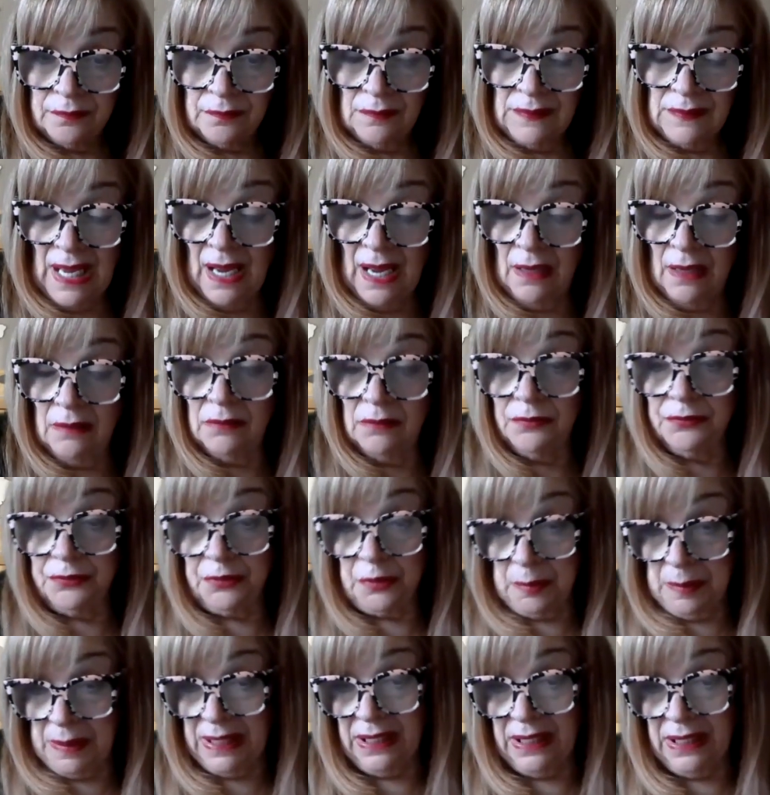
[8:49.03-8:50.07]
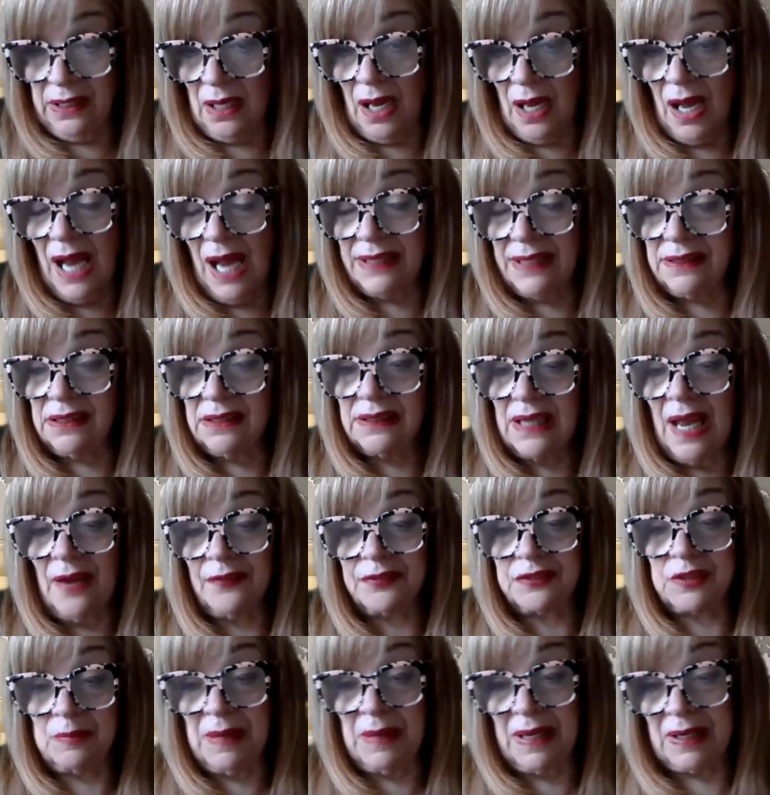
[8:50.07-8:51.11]
Now, for me, I didn't have
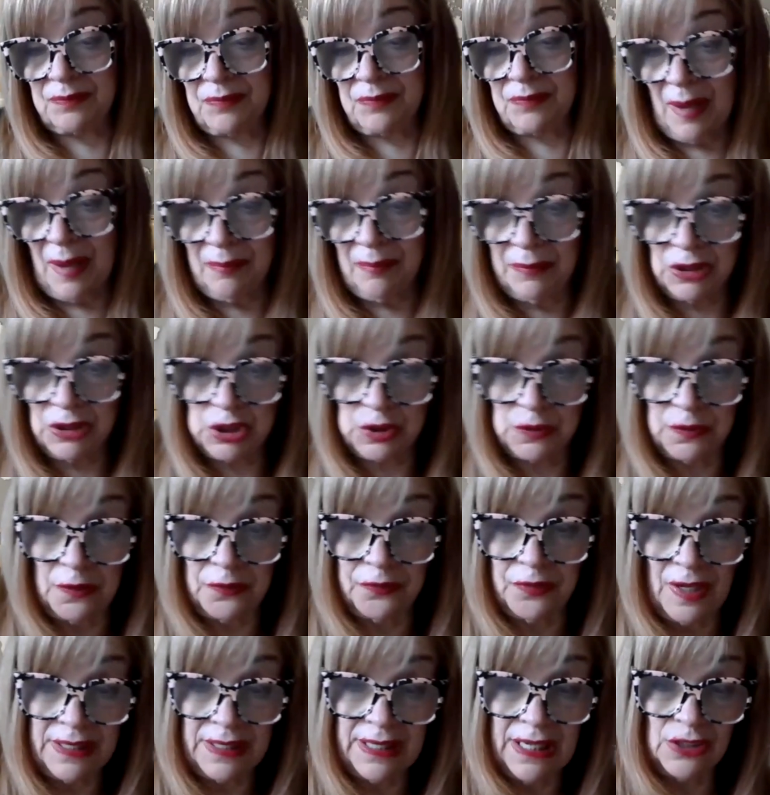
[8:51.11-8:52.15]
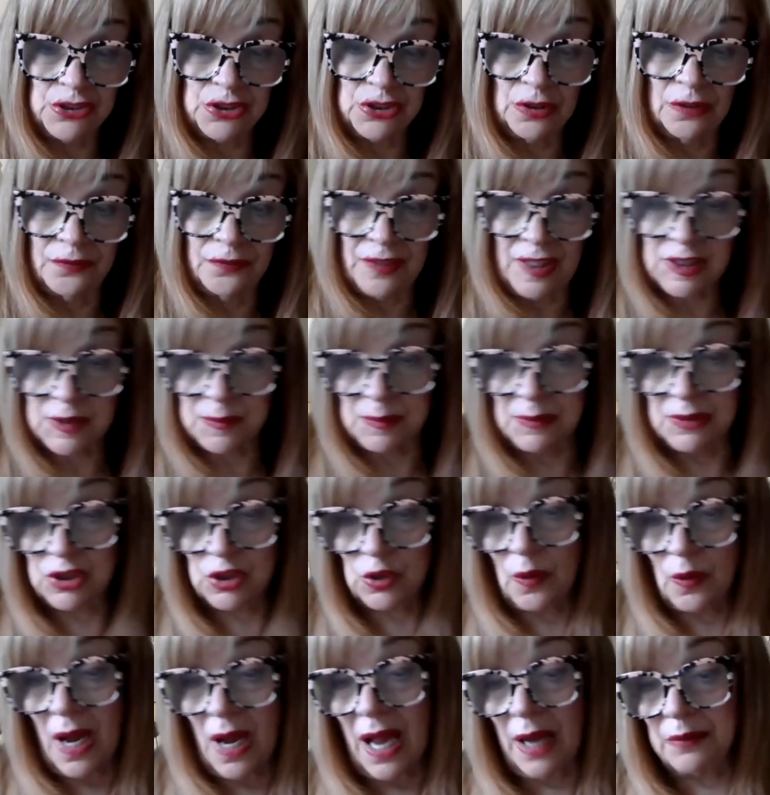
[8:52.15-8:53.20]
to make that much of a financial investment,
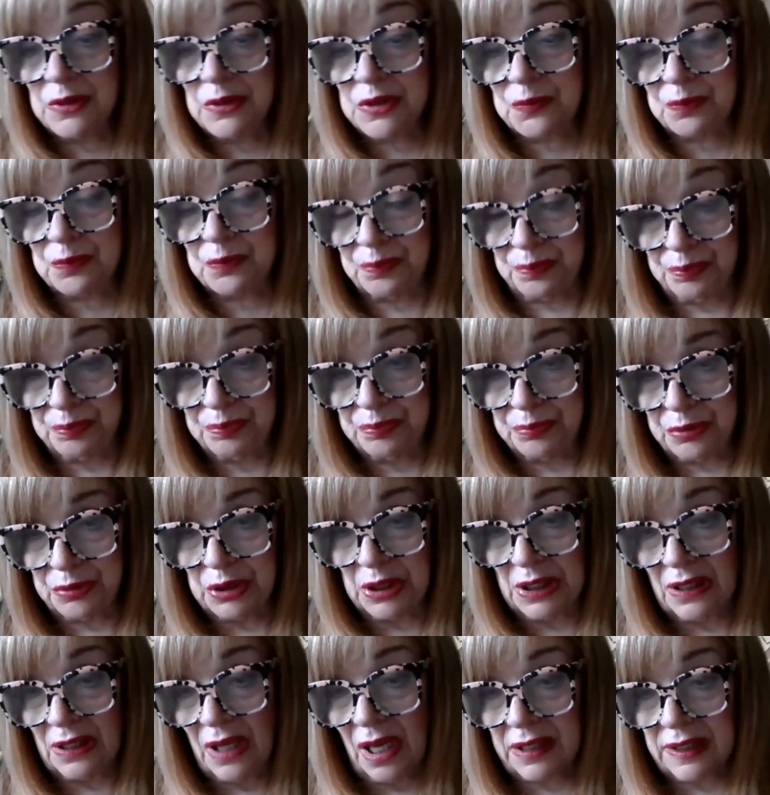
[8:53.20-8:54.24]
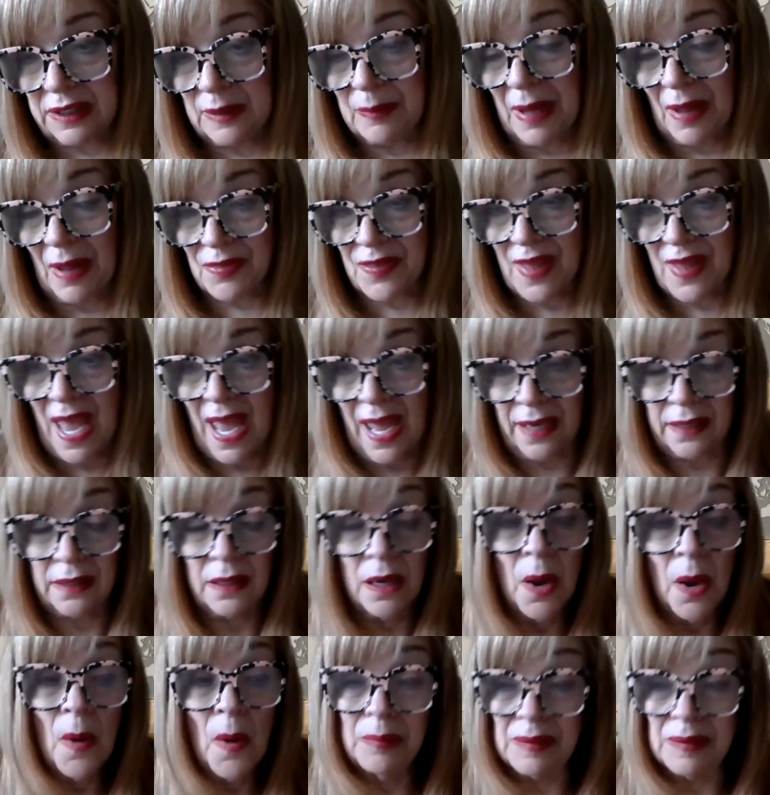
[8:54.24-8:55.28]
so I was pretty lucky about that.
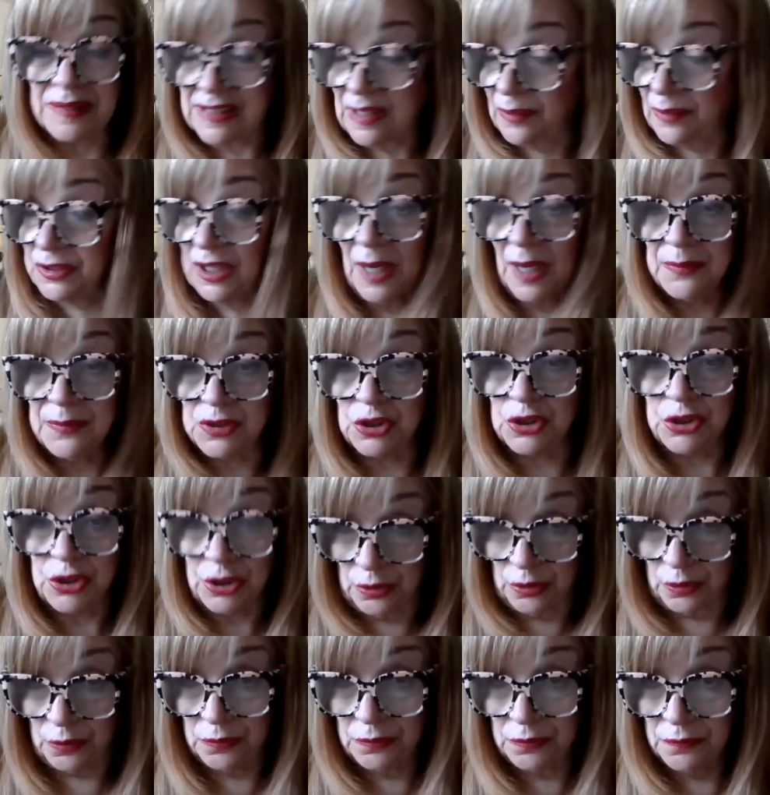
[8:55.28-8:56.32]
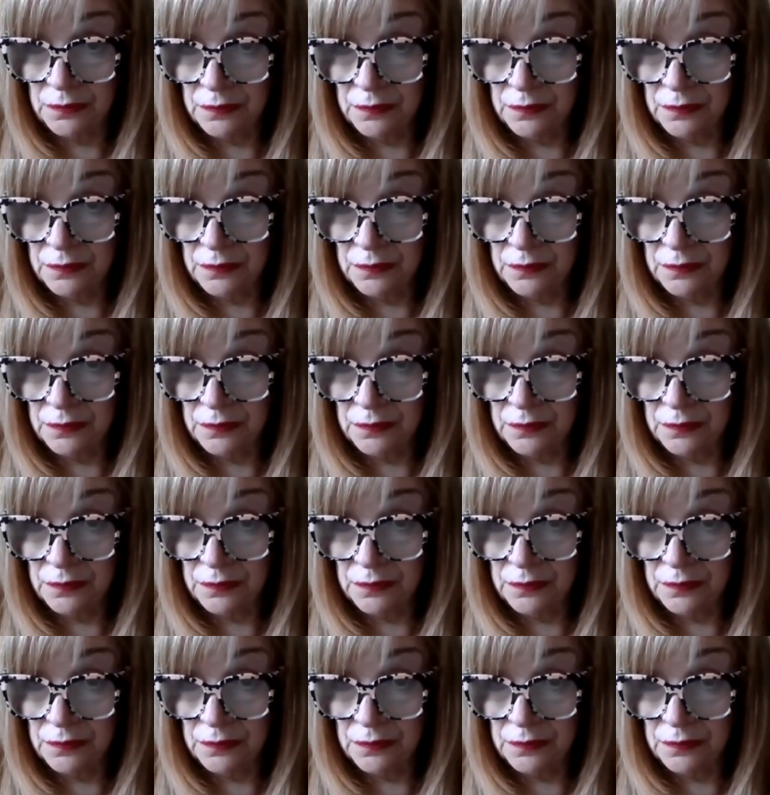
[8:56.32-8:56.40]
But sometimes you do.